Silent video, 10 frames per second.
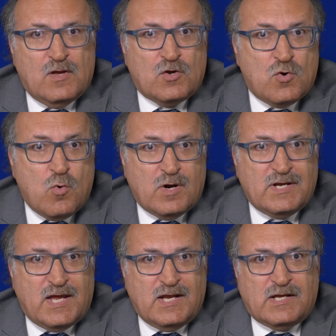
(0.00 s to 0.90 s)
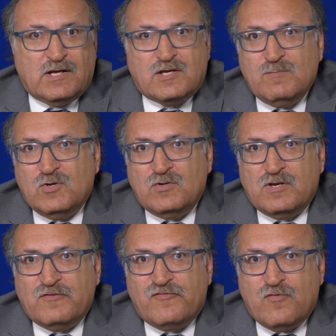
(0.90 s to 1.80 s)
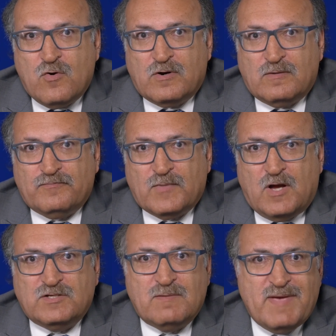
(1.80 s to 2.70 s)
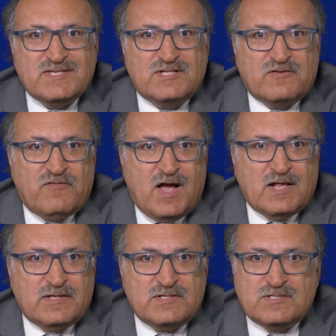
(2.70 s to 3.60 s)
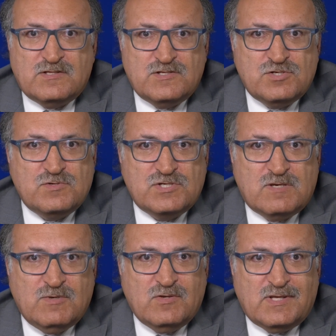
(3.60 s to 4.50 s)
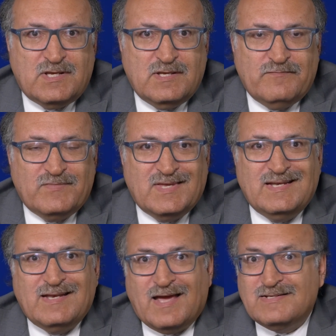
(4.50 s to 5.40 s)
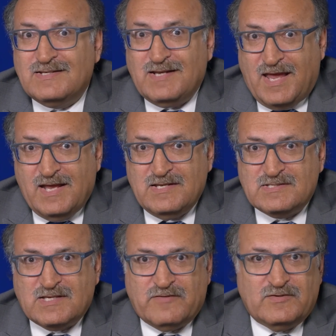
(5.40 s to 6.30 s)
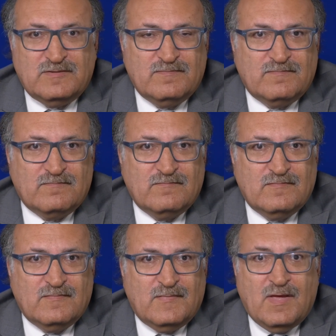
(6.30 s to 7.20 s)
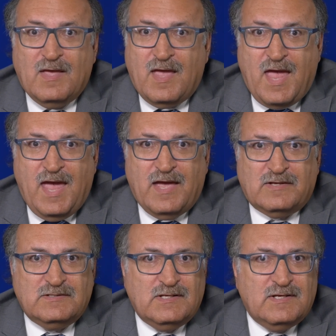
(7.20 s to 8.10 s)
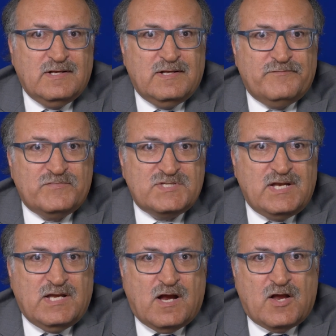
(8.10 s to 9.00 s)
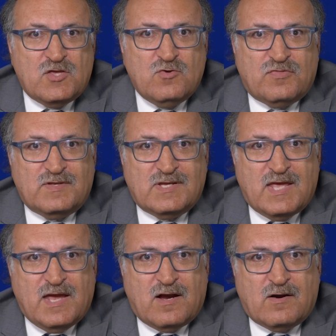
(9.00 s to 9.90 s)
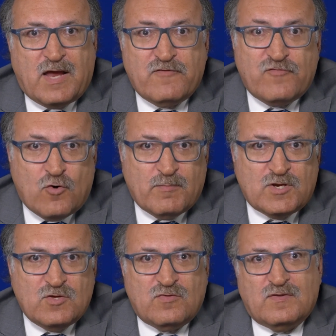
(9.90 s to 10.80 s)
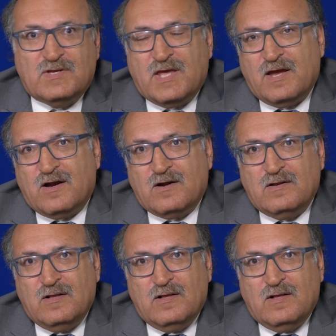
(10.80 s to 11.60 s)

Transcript: coordinating a community forum on domestic violence in the Jewish community in 1987, and sending our youth in care and former youth in care